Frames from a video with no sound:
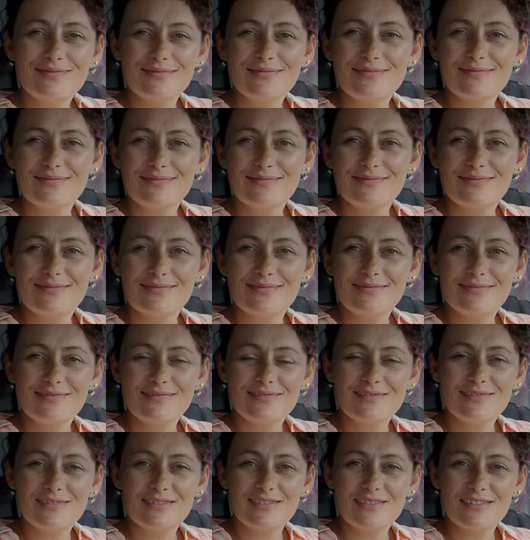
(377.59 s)

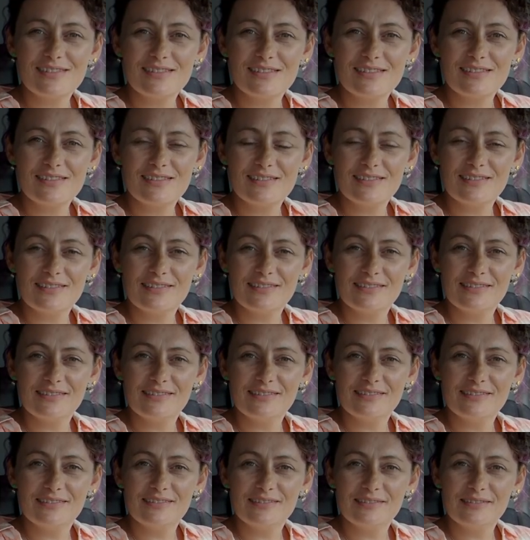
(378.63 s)

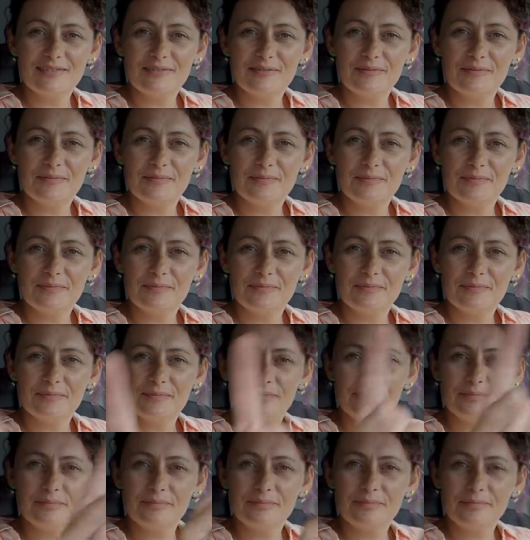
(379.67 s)

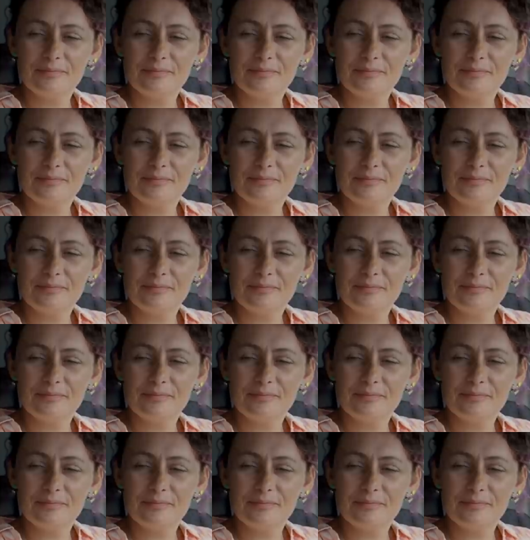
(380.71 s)
(silent)